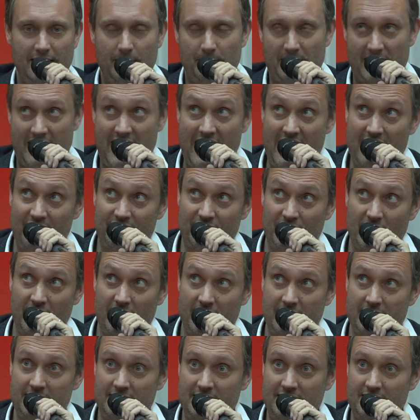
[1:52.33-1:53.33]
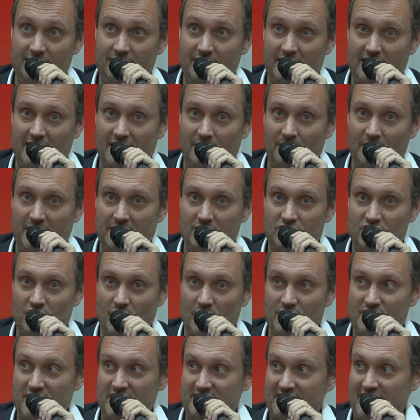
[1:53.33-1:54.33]
About 9:30 in the evening, anyway,
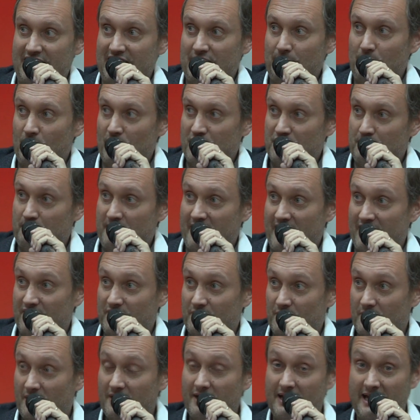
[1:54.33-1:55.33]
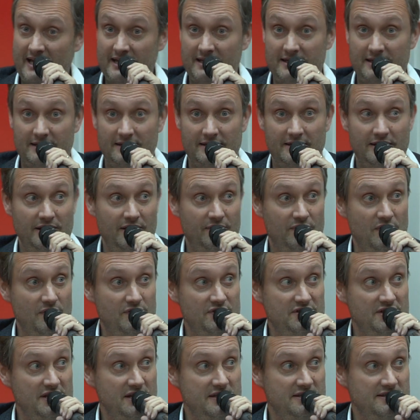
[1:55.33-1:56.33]
Jose sent them all to bed. Like, you know, have you ever
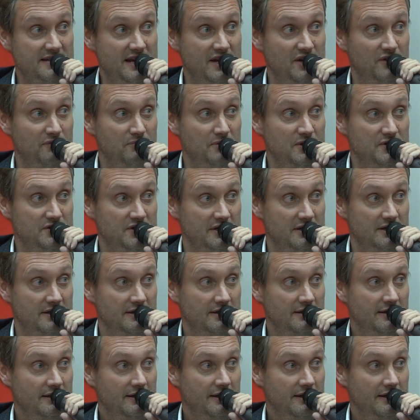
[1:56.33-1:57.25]
seen Sound of Music?